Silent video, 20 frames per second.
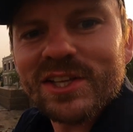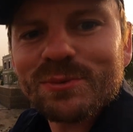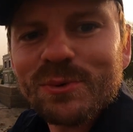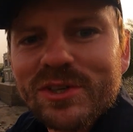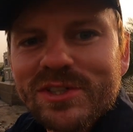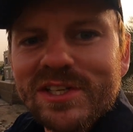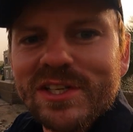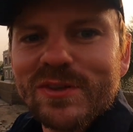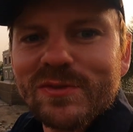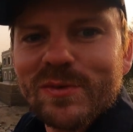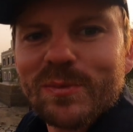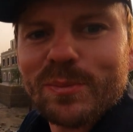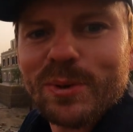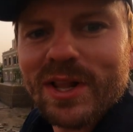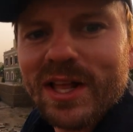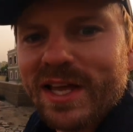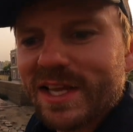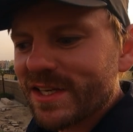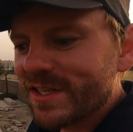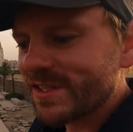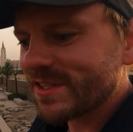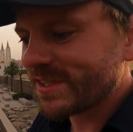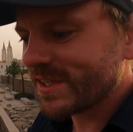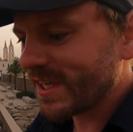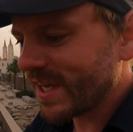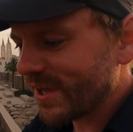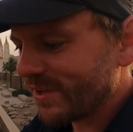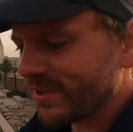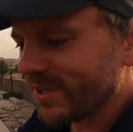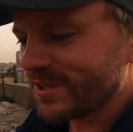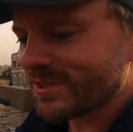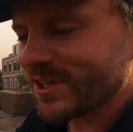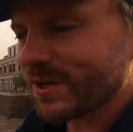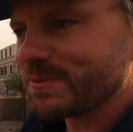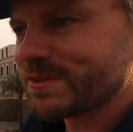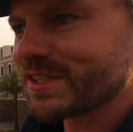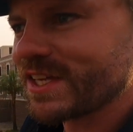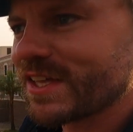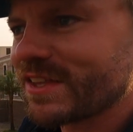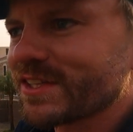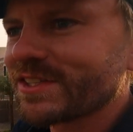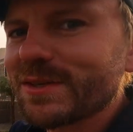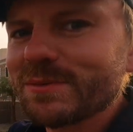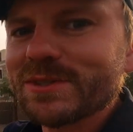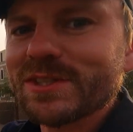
This wasn't even planned. See how things come together